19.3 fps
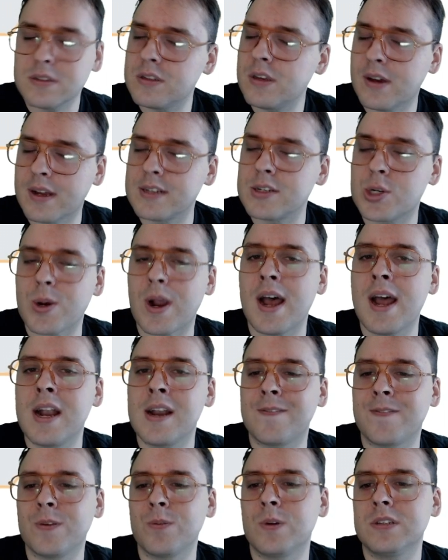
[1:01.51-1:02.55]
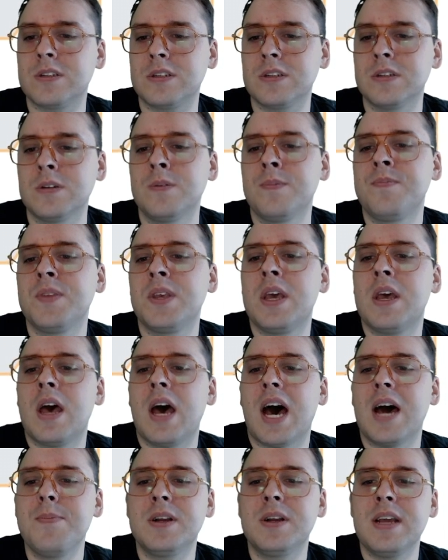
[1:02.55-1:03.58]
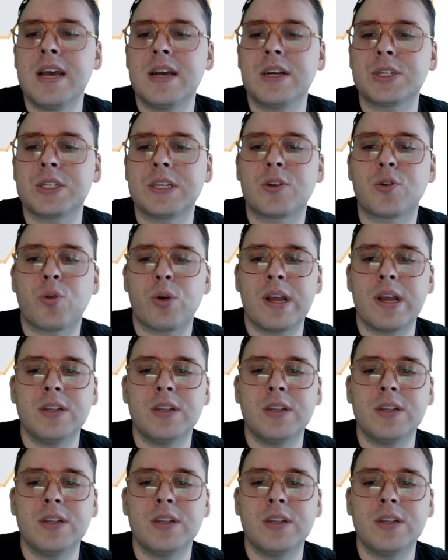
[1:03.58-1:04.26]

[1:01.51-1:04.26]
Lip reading: You can try it if you want to. I'm going to actually create a